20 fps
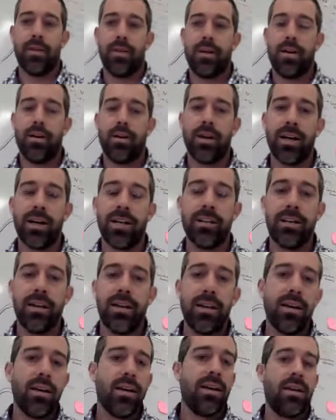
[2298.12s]
all right?
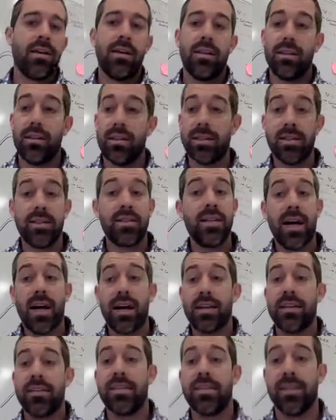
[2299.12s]
This is
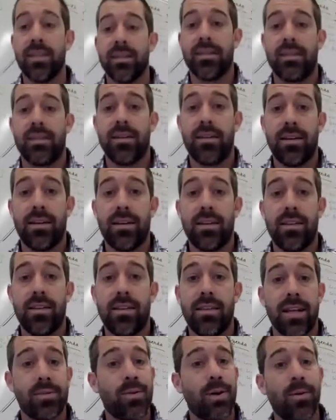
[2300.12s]
not easy.
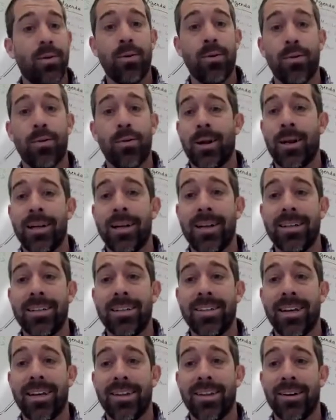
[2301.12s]
That's why we're working on it
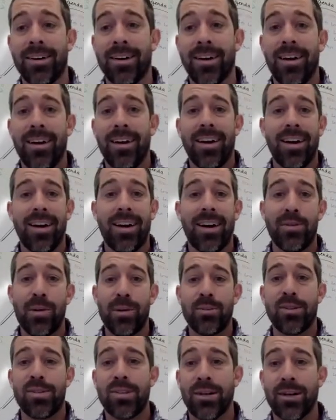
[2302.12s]
together.
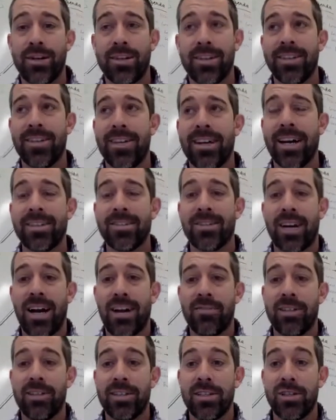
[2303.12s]
I'm sorry that you guys are
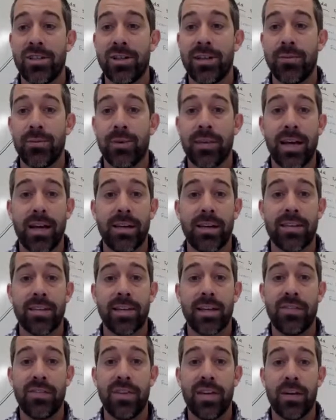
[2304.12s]
having to do it without a
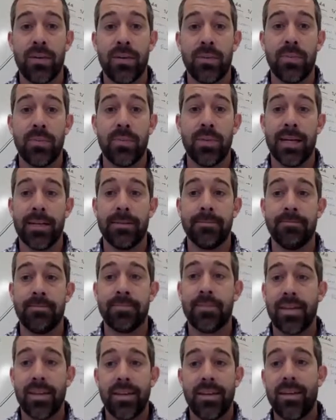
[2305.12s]
ton of help, but
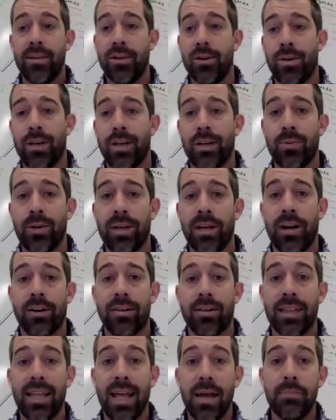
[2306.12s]
here we are.
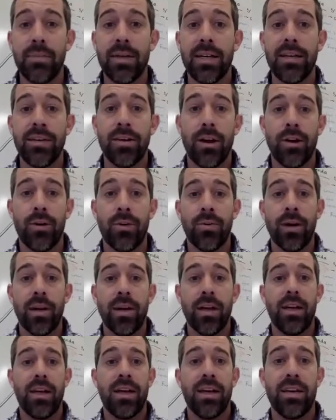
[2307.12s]
Let me know
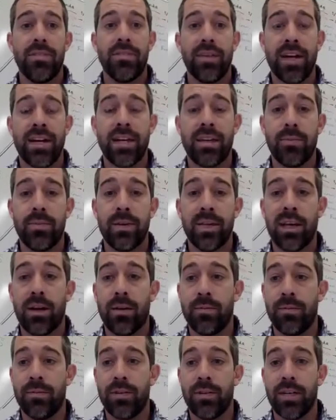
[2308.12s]
if I can be
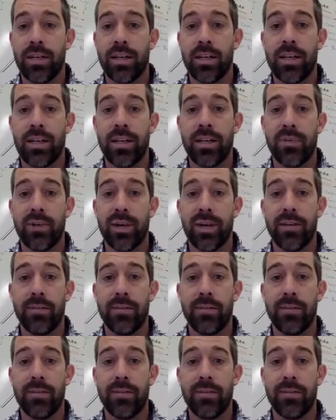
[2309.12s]
helpful in any way.